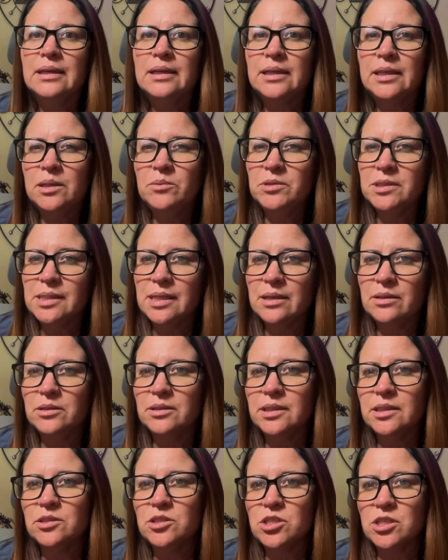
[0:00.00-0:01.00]
He was
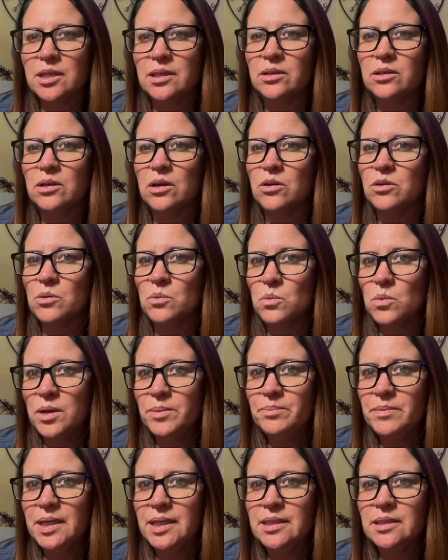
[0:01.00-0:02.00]
held in jail on a
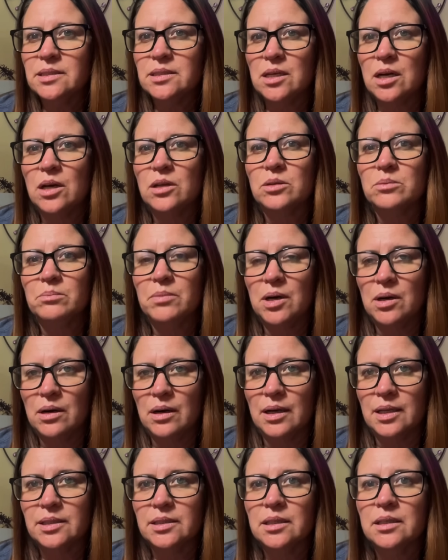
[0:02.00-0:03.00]
$1 million
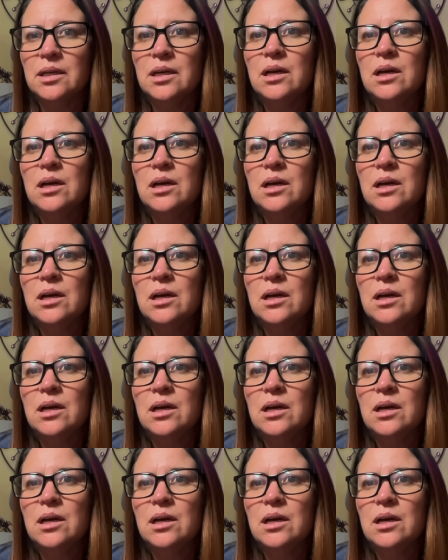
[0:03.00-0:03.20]
bond